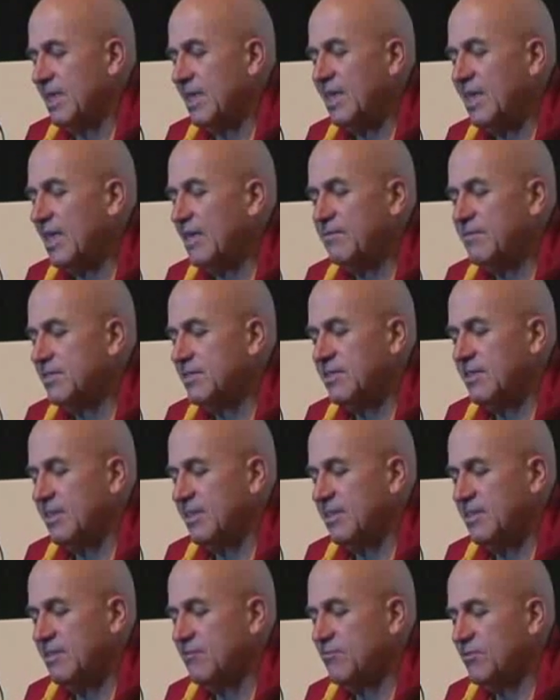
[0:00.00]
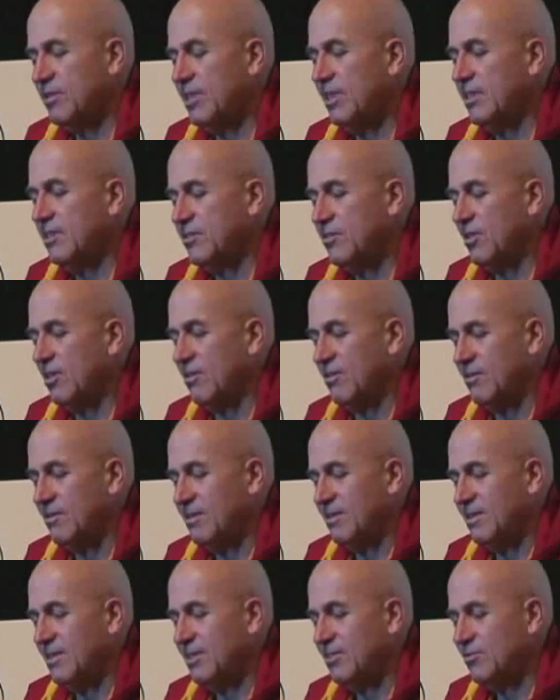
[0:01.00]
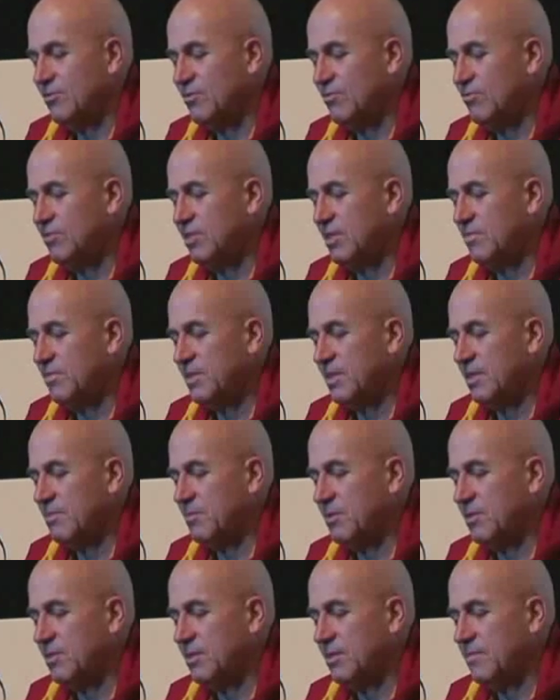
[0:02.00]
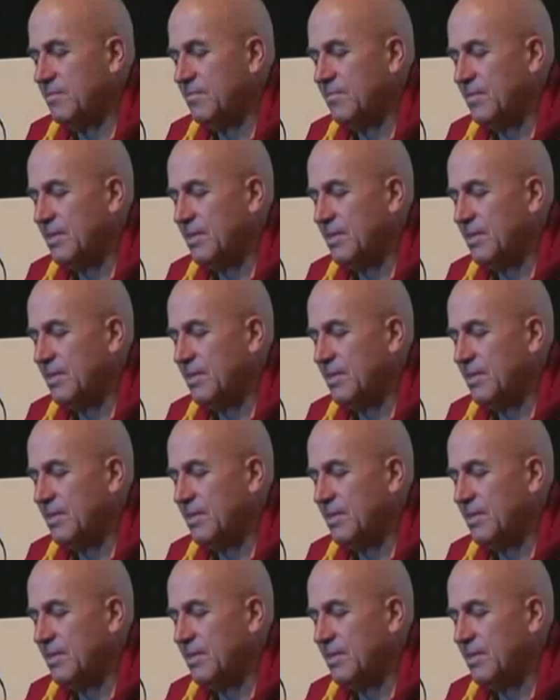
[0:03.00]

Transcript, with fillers: My life is getting really dull. I should do something about it.